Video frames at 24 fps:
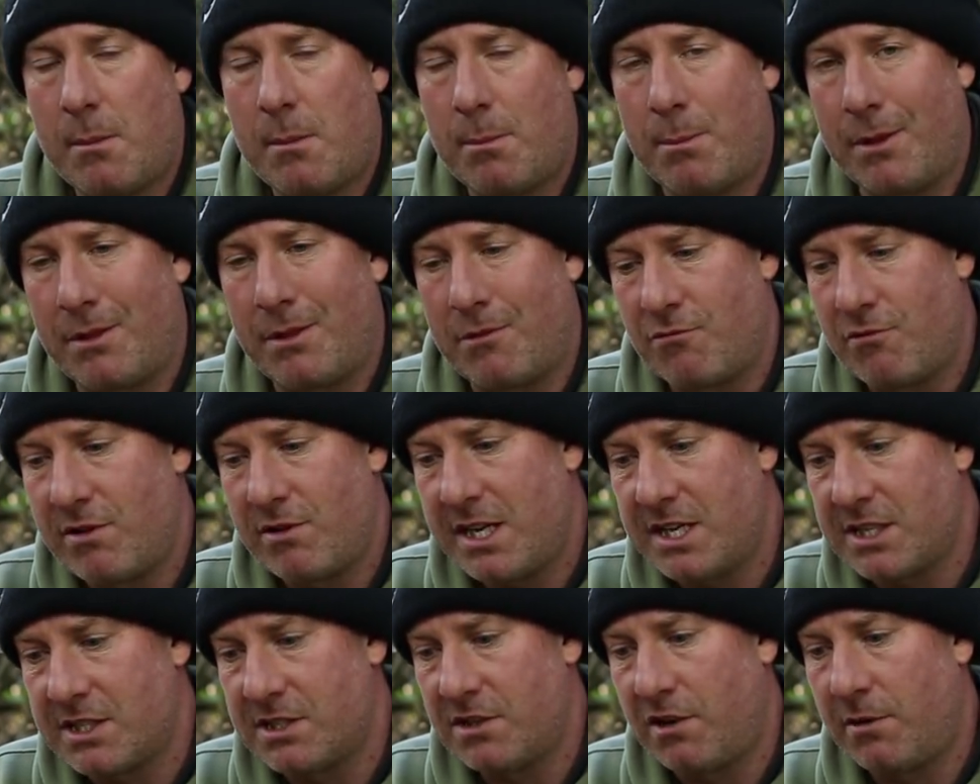but the
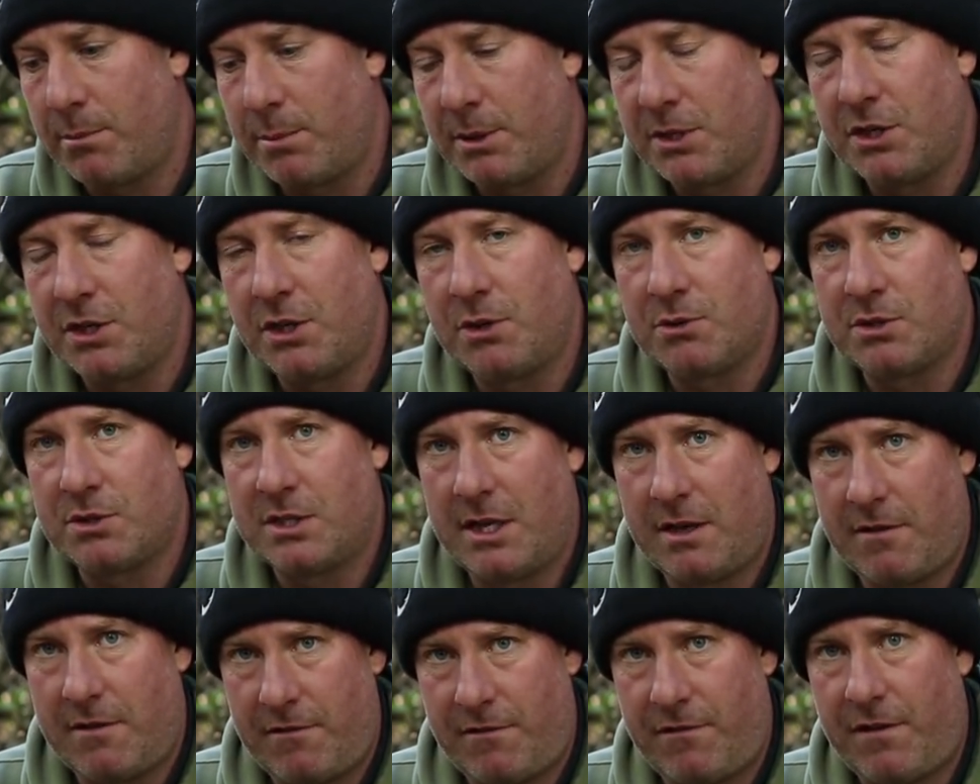reason I've been using
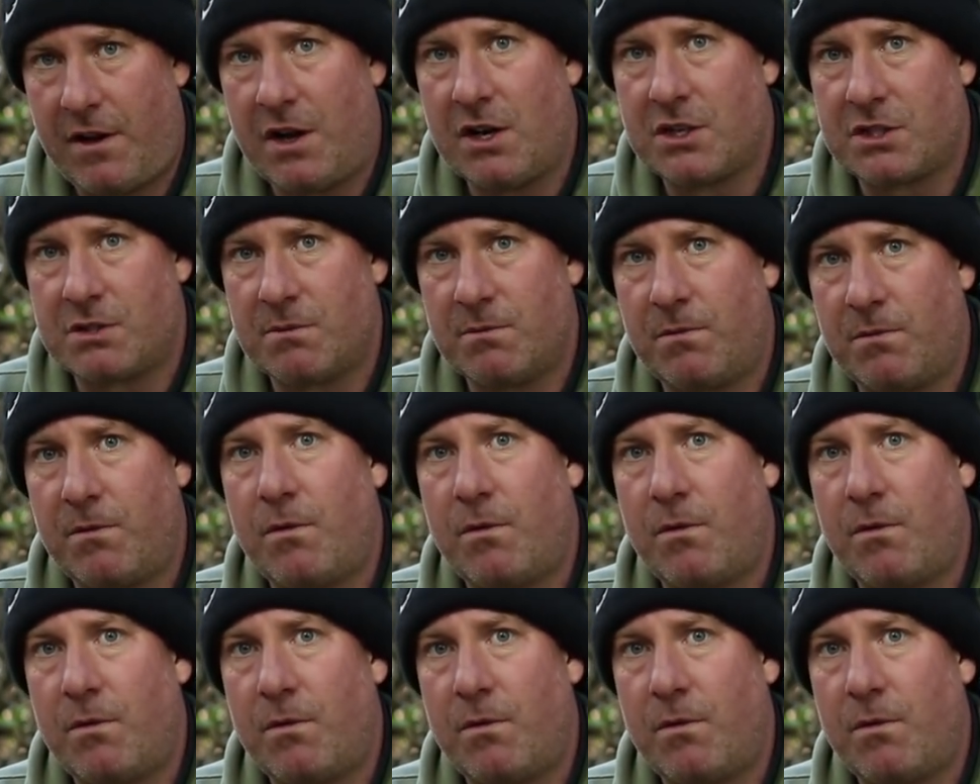it first and